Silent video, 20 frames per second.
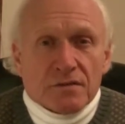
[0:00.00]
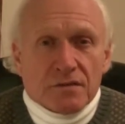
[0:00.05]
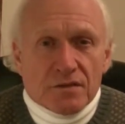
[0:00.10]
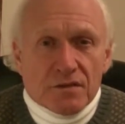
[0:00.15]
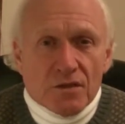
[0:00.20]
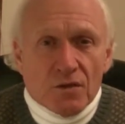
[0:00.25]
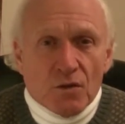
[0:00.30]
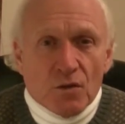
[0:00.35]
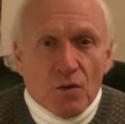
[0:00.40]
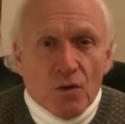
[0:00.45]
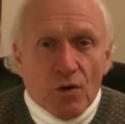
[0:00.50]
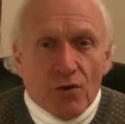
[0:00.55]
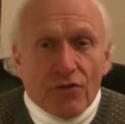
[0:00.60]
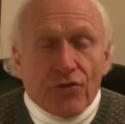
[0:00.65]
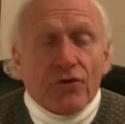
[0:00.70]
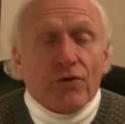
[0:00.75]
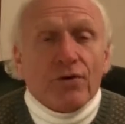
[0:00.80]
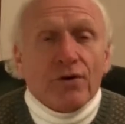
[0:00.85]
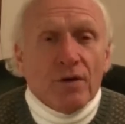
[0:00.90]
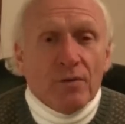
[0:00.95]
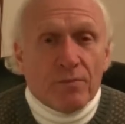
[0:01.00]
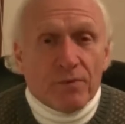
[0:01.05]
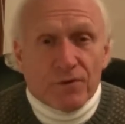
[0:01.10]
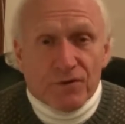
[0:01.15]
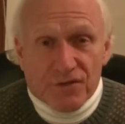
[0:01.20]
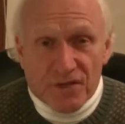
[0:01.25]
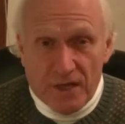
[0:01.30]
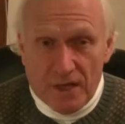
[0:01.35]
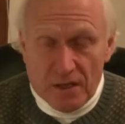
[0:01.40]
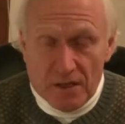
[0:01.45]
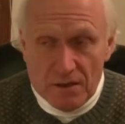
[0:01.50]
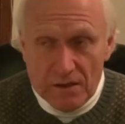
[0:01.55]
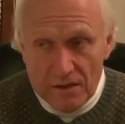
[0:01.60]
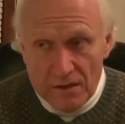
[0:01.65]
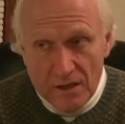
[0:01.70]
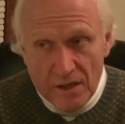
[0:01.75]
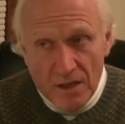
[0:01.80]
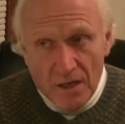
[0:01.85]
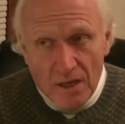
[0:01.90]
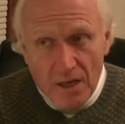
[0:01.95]
So 30%
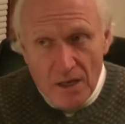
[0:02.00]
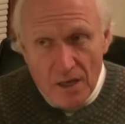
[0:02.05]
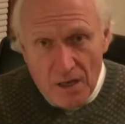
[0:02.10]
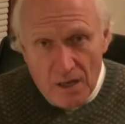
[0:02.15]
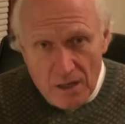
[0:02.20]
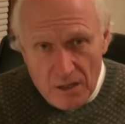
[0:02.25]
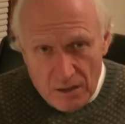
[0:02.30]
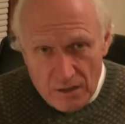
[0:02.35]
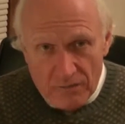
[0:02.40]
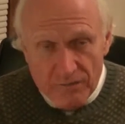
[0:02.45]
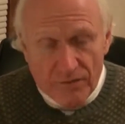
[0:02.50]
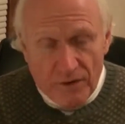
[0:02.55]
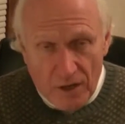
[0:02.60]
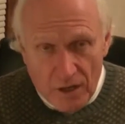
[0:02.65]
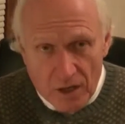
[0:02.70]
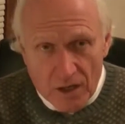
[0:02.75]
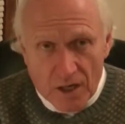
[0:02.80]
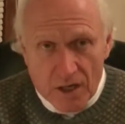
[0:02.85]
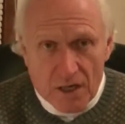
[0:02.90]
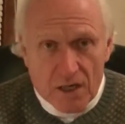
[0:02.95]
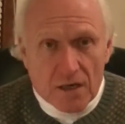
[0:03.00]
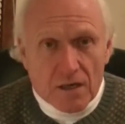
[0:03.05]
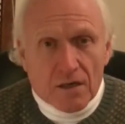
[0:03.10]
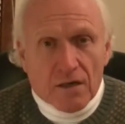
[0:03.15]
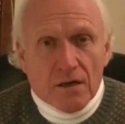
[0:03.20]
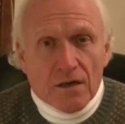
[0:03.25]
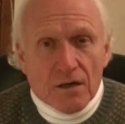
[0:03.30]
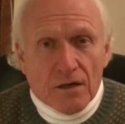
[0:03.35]
of our